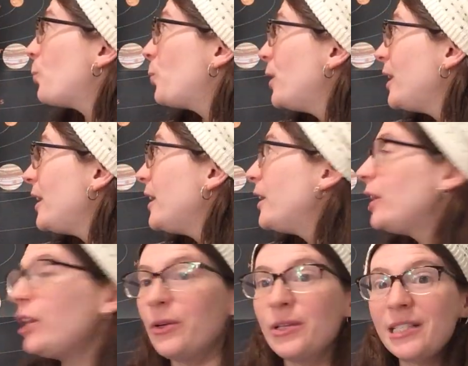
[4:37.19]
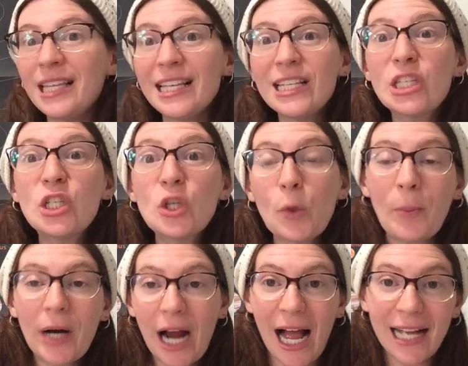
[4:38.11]
really close to this
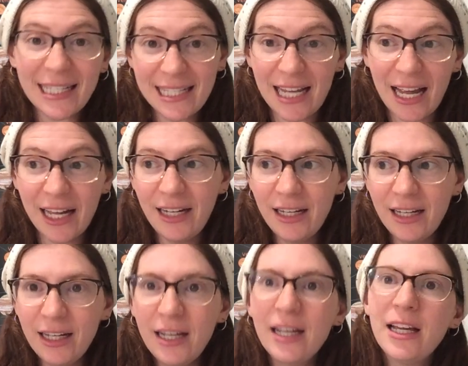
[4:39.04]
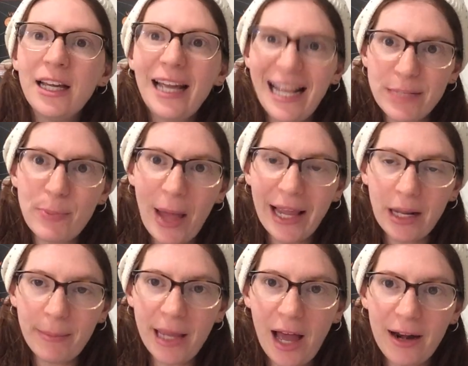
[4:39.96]
super hot sun, it's probably
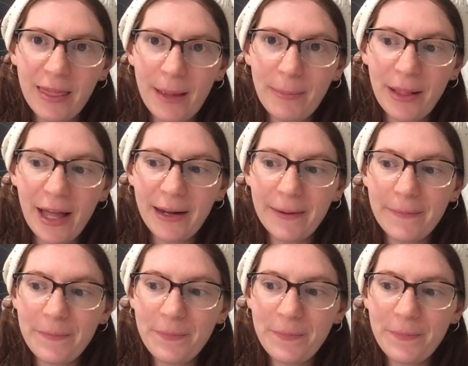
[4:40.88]
going to be hot on that planet.